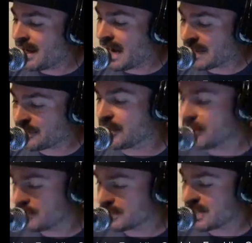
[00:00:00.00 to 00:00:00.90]
I think
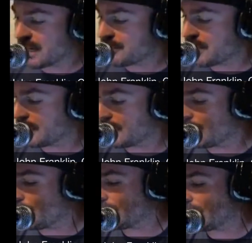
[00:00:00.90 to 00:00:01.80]
you're a top 10
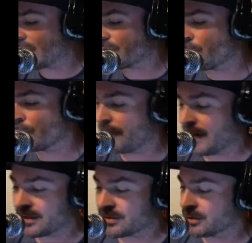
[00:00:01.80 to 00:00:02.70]
lightweight. Last four
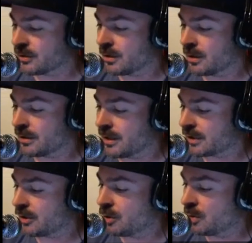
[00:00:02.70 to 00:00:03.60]
fights are, are Nick
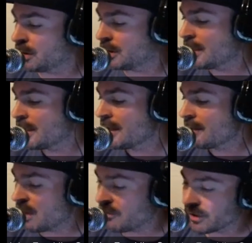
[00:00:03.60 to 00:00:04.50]
Newell,
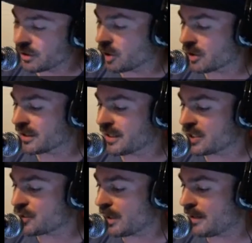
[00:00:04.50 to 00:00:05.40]
Melvin Guillard at
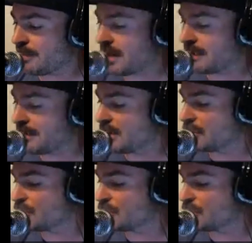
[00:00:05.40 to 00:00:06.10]
catchweight, and Palomino